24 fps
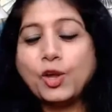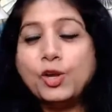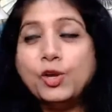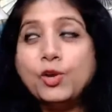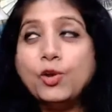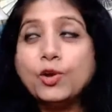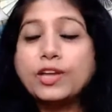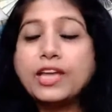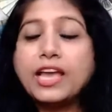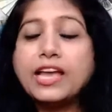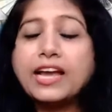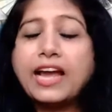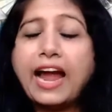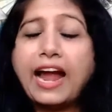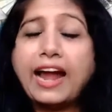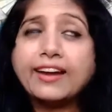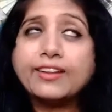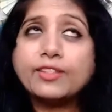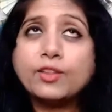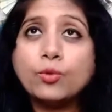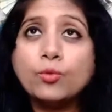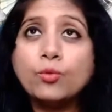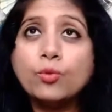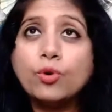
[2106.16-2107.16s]
You're looking
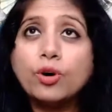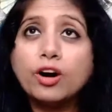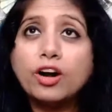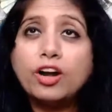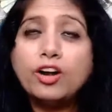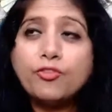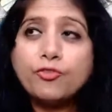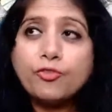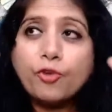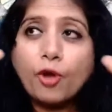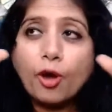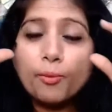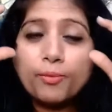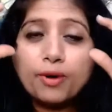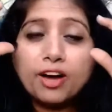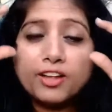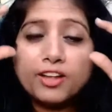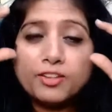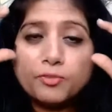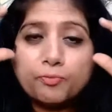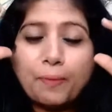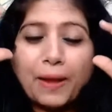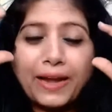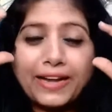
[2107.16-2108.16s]
at the world from
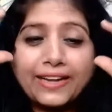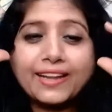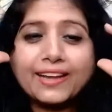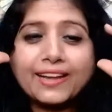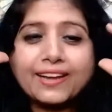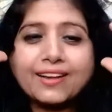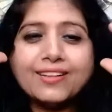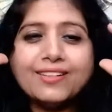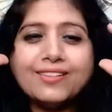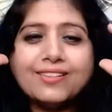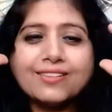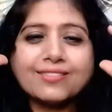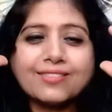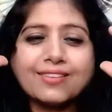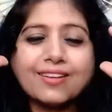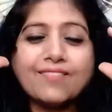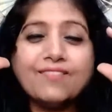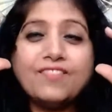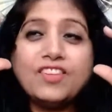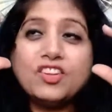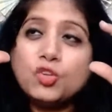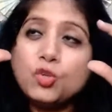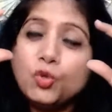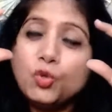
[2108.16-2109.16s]
a
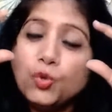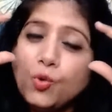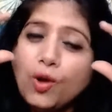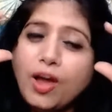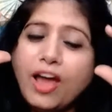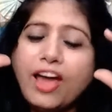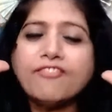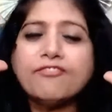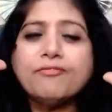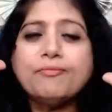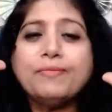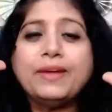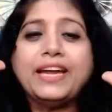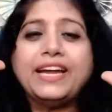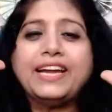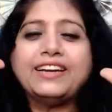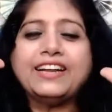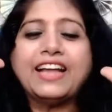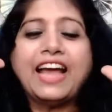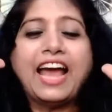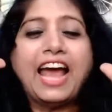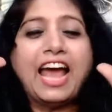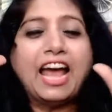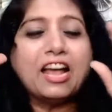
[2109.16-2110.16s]
spectacles which you have
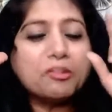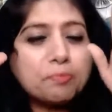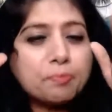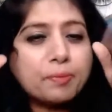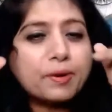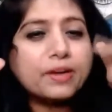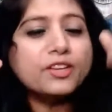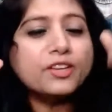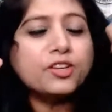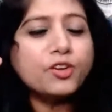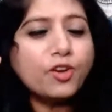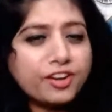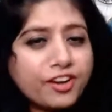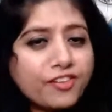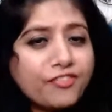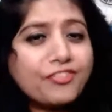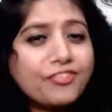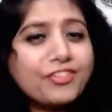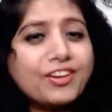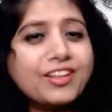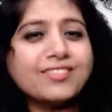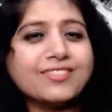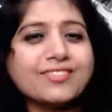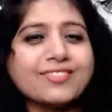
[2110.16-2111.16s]
made as per your
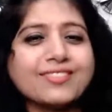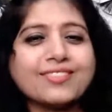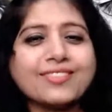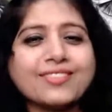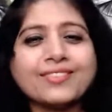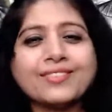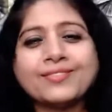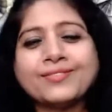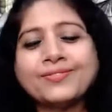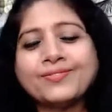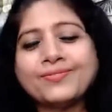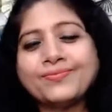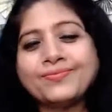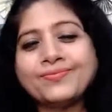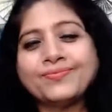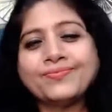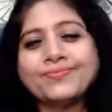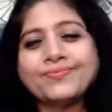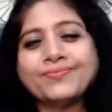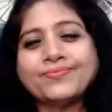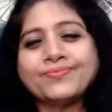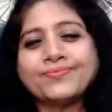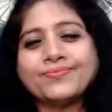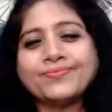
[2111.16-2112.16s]
reference.
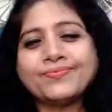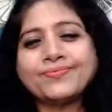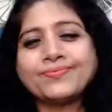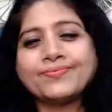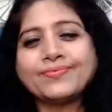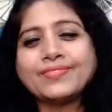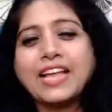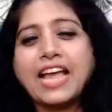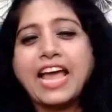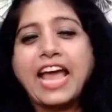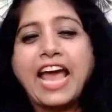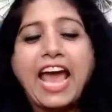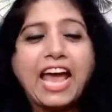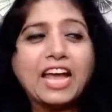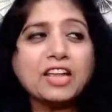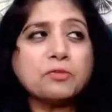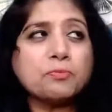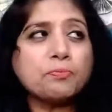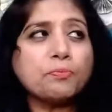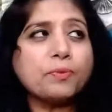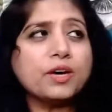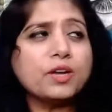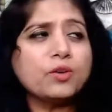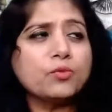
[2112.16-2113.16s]

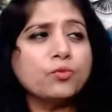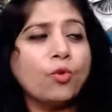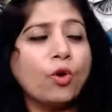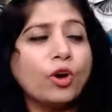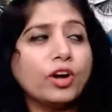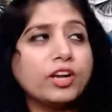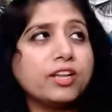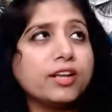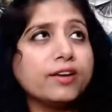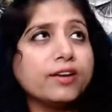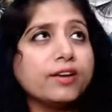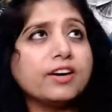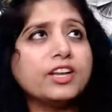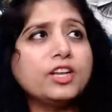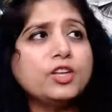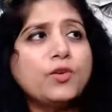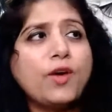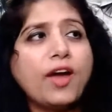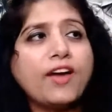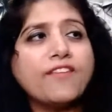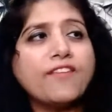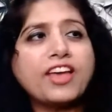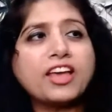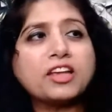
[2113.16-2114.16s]
As per
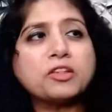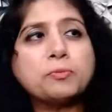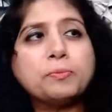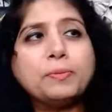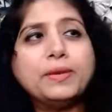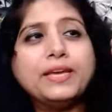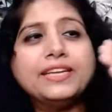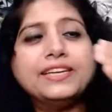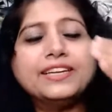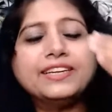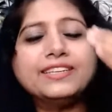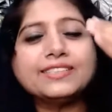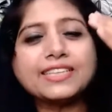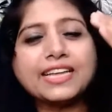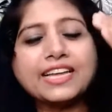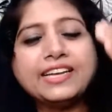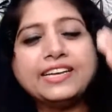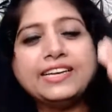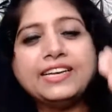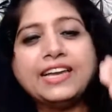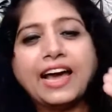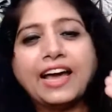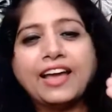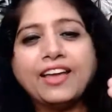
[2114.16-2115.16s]
whatever you have
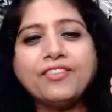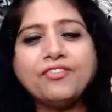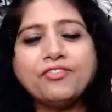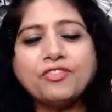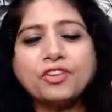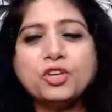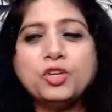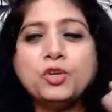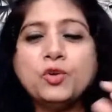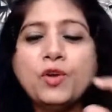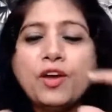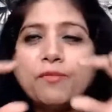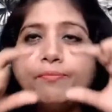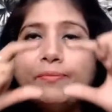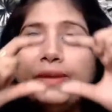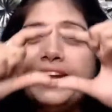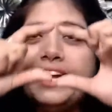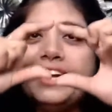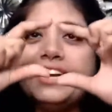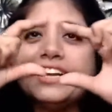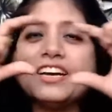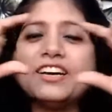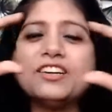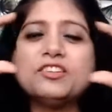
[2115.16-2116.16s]
experienced in life, you have
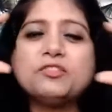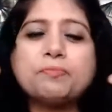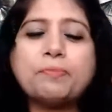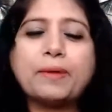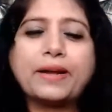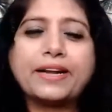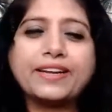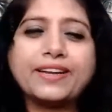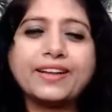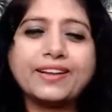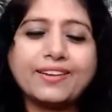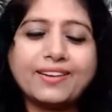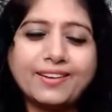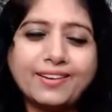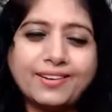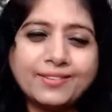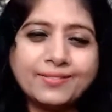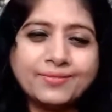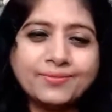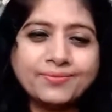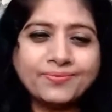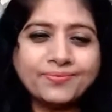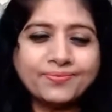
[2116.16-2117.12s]
made a spectacle.